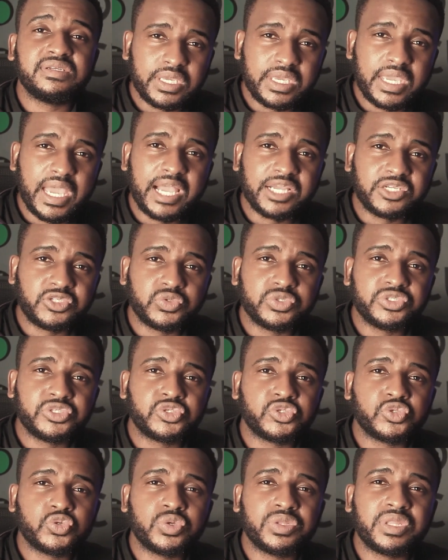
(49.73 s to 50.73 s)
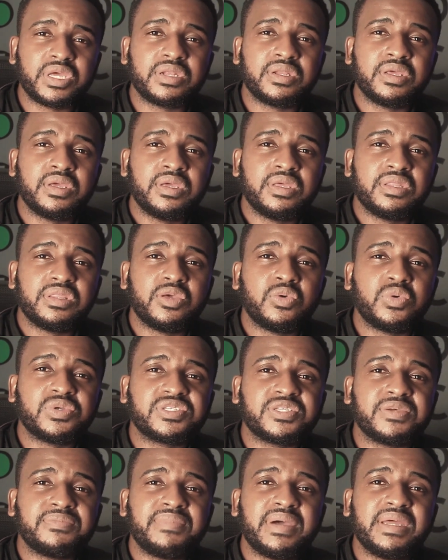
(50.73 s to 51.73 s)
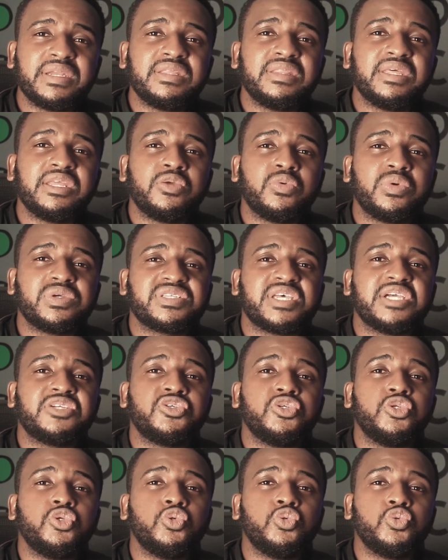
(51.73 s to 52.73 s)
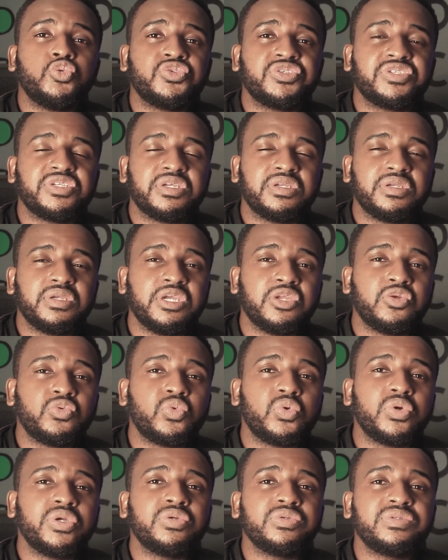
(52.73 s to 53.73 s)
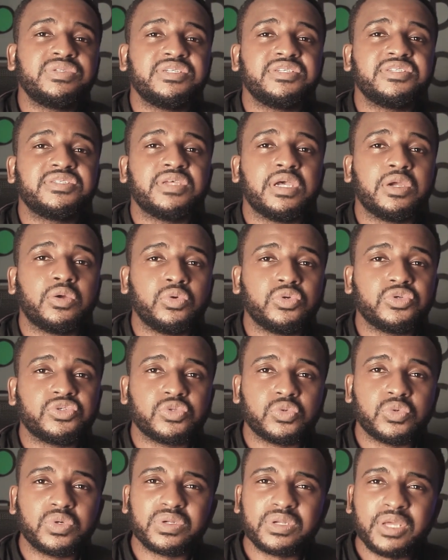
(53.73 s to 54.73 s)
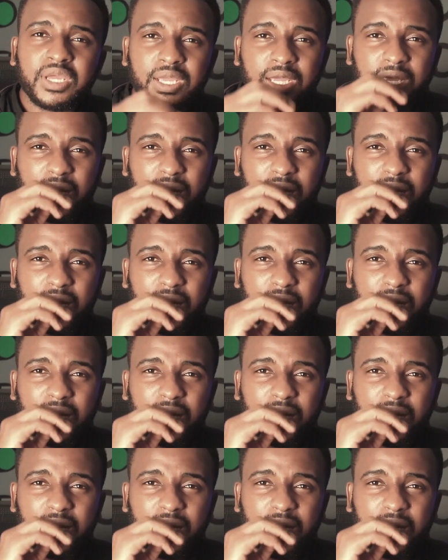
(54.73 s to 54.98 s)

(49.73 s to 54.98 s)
he actually saw that there was some money that he was actually losing in royalties across the world.